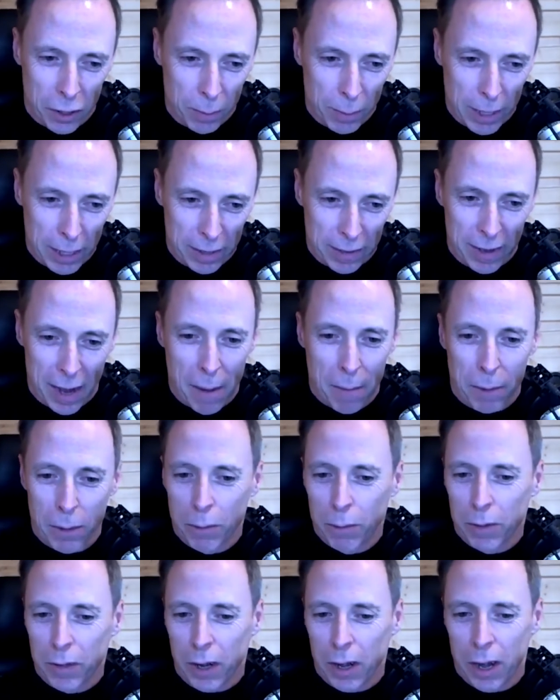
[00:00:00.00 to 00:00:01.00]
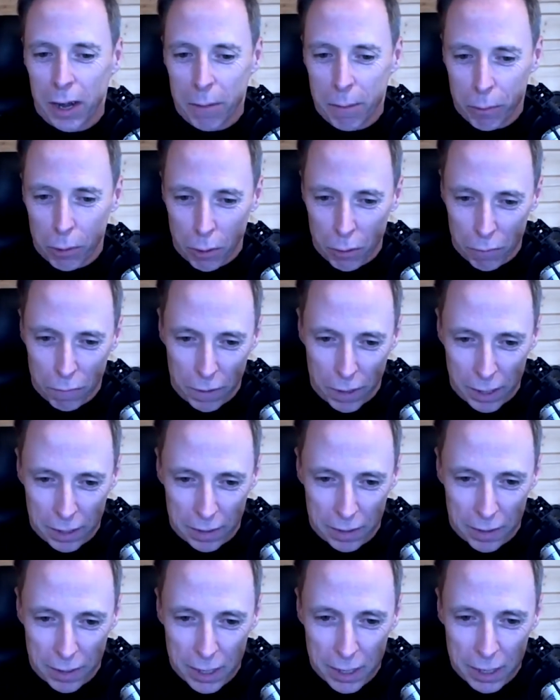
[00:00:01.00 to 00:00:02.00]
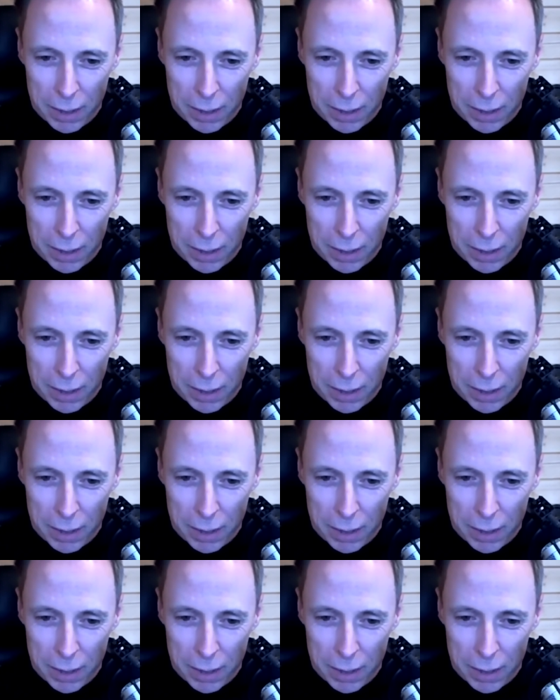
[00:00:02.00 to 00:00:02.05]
Media Examiner was a high profile site,